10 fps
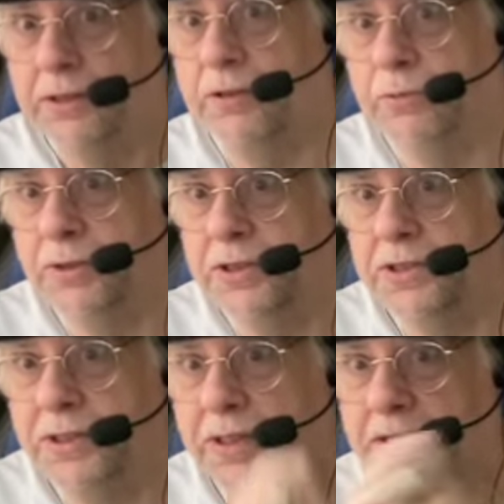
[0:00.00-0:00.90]
reads
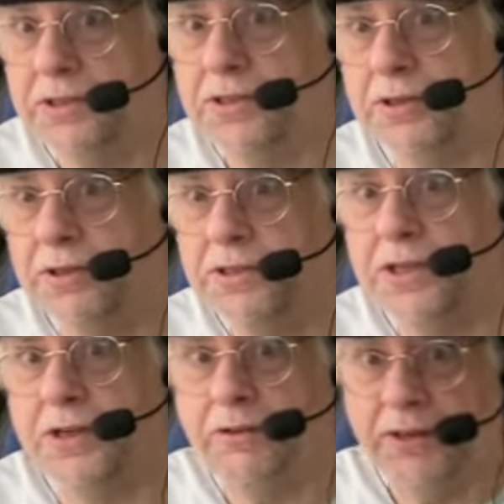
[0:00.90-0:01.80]
and lays the cards
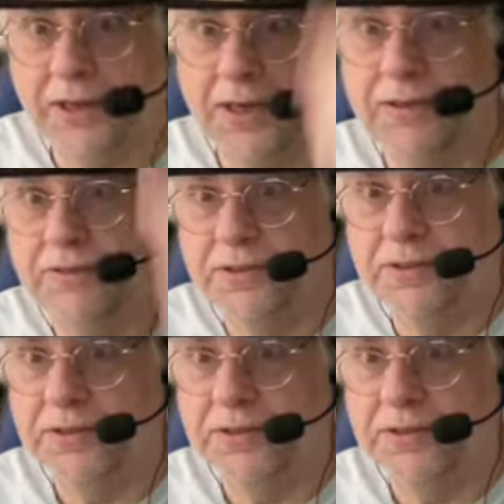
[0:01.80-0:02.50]
down, the knives